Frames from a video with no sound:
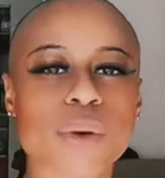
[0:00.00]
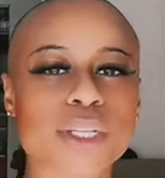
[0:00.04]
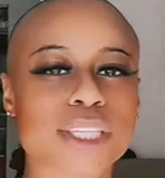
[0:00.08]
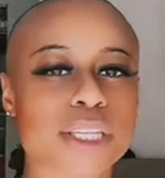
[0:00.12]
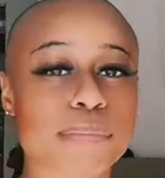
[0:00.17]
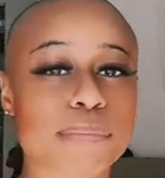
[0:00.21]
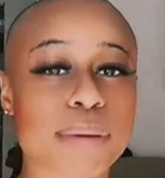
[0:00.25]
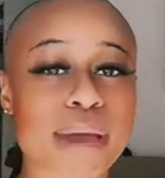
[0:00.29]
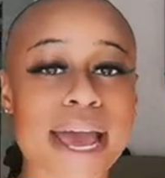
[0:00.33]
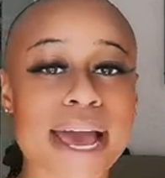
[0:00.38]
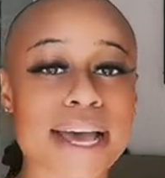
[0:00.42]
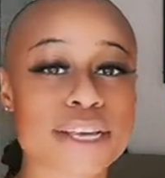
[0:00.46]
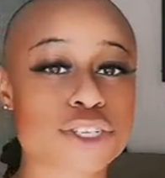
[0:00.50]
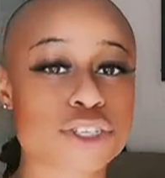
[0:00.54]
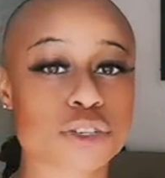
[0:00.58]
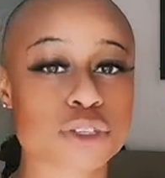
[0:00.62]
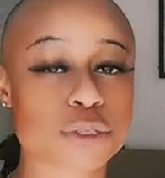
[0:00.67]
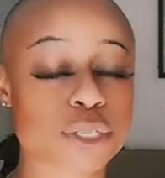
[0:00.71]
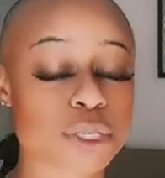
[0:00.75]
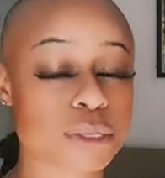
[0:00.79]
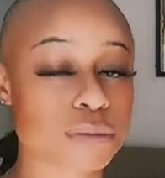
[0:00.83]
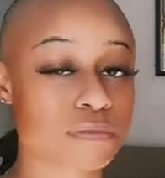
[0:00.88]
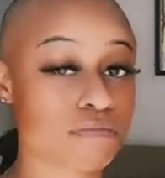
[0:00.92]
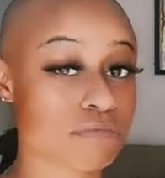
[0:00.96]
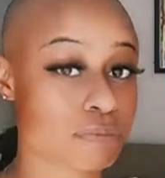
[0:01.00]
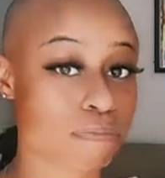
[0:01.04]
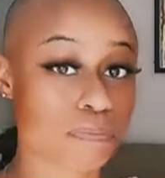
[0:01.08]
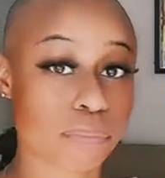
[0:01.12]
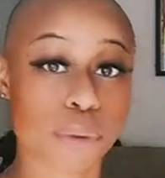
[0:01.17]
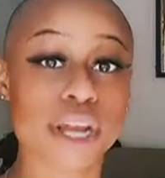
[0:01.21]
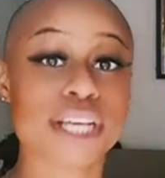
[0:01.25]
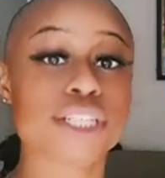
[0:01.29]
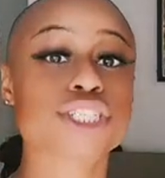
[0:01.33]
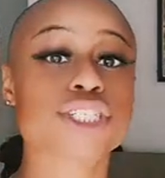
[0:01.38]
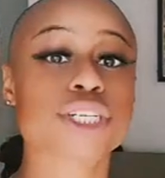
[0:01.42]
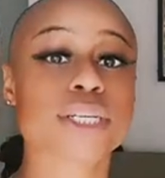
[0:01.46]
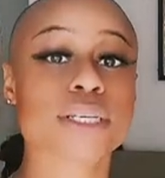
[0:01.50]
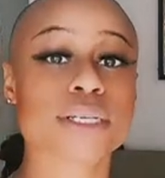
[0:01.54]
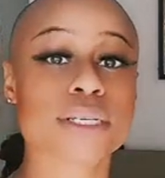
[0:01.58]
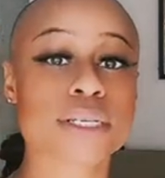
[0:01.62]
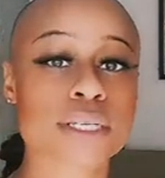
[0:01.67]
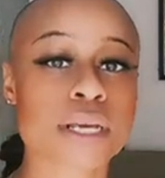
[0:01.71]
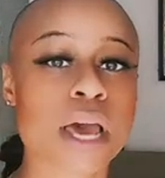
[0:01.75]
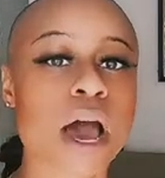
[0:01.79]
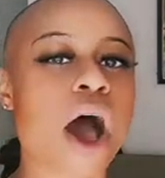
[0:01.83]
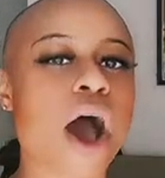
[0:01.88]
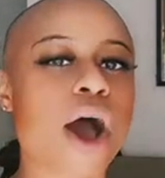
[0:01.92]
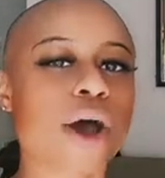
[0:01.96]
what the pastor
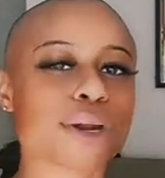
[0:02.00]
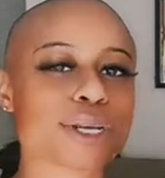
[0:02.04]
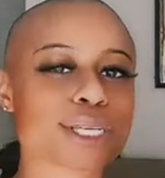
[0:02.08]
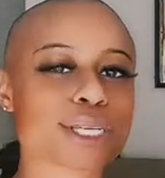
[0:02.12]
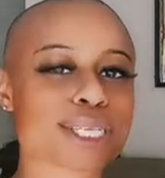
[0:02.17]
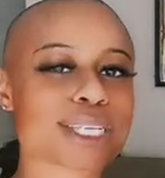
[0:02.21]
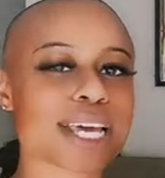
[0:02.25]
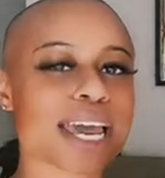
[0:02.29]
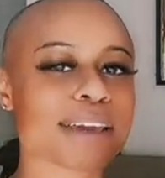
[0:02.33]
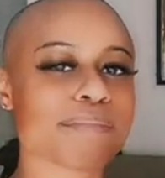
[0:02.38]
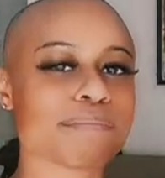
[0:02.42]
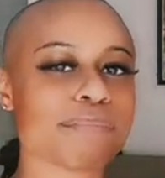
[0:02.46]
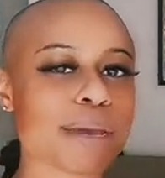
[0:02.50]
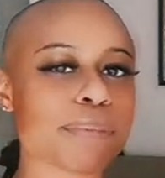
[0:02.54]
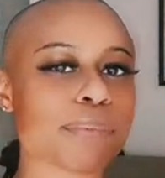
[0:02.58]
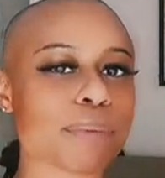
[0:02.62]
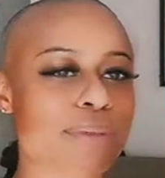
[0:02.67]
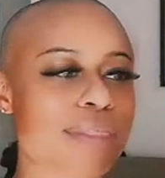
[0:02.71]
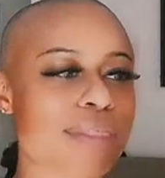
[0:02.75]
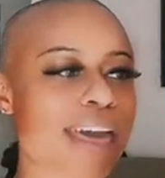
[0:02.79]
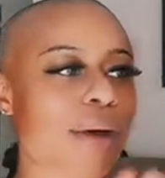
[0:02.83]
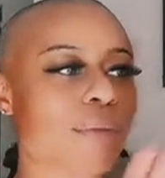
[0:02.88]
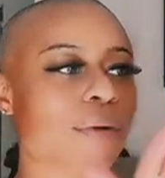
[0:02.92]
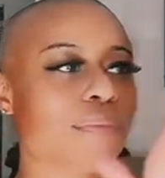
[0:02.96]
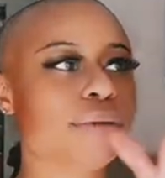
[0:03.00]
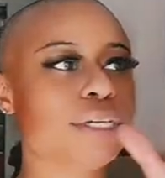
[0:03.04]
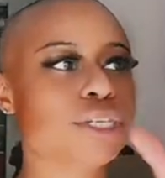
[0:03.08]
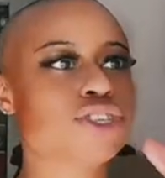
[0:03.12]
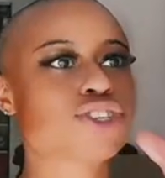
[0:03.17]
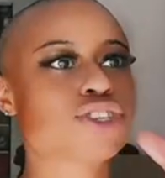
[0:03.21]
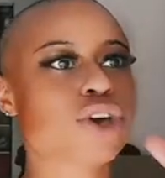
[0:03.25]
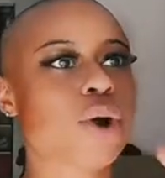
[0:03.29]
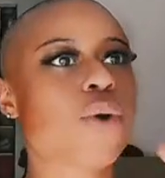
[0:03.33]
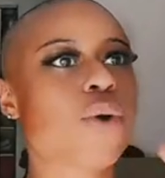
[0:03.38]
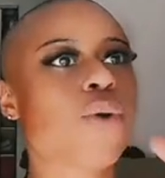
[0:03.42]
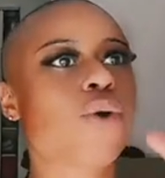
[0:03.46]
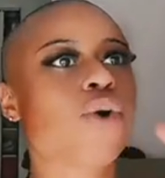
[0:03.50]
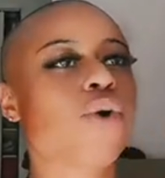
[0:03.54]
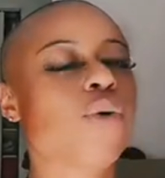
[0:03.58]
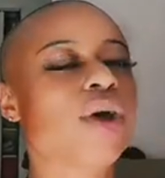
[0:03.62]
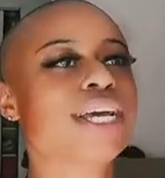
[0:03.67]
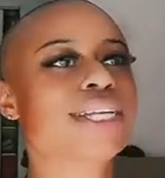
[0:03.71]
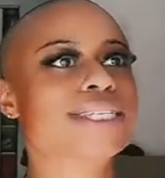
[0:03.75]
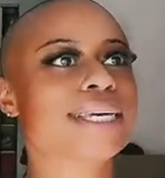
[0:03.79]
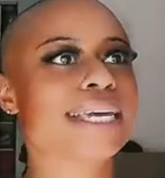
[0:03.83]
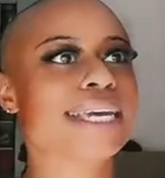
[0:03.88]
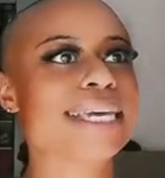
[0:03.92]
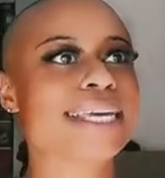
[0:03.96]
preaches are the same people that will be so
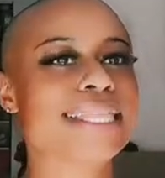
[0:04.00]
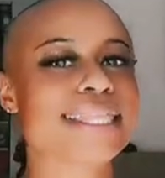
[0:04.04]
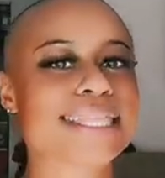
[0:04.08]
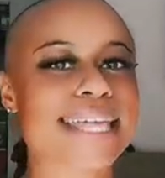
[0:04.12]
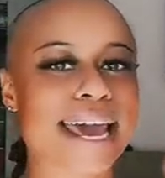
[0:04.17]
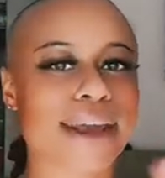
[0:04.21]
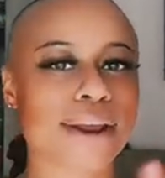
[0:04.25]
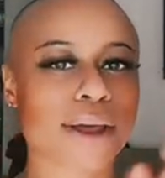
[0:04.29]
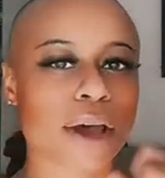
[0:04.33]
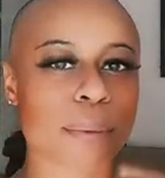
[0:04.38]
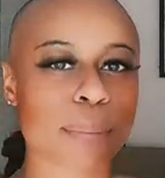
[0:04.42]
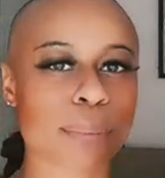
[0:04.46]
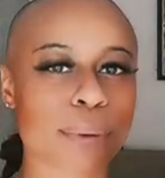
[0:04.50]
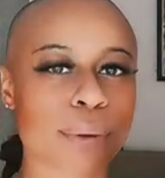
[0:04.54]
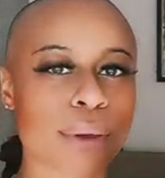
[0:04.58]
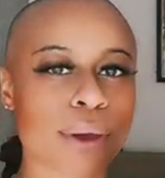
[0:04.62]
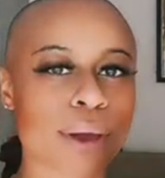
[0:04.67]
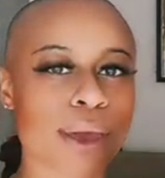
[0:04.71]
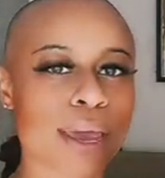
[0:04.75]
quick to eat that up.